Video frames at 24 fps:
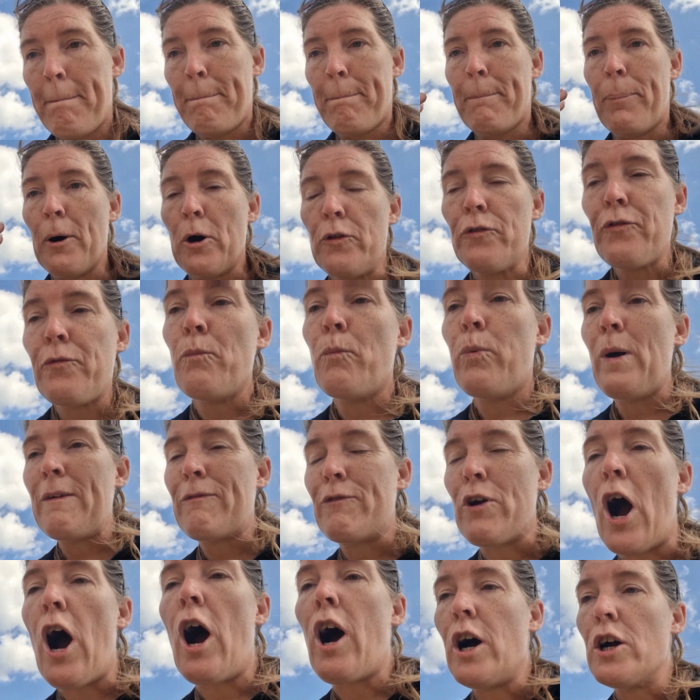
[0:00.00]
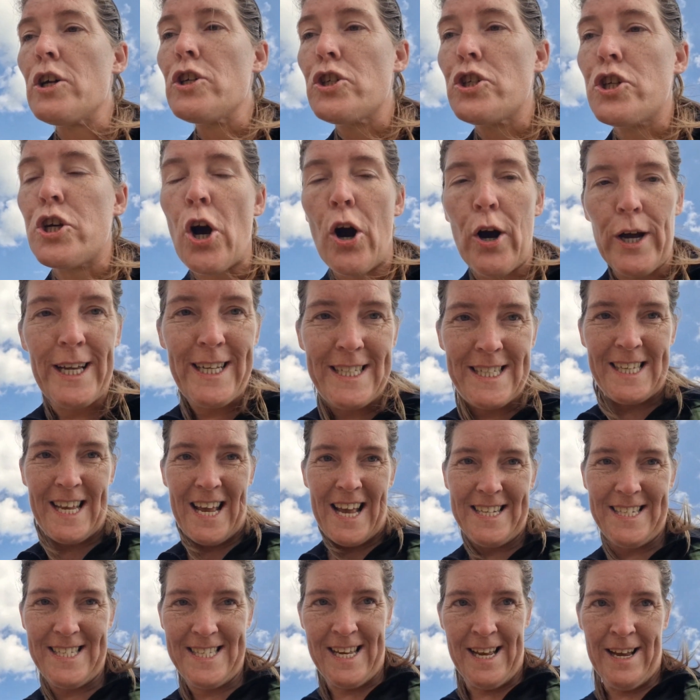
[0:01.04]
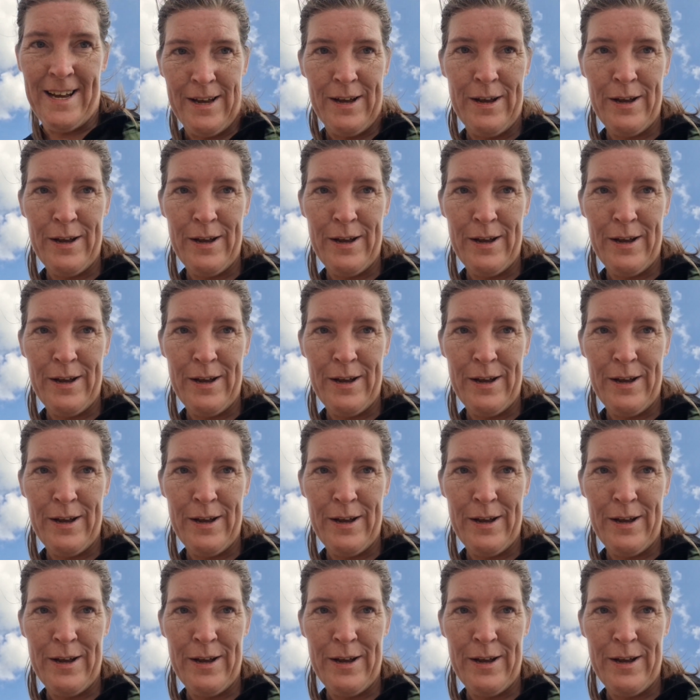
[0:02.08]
But we've got choices.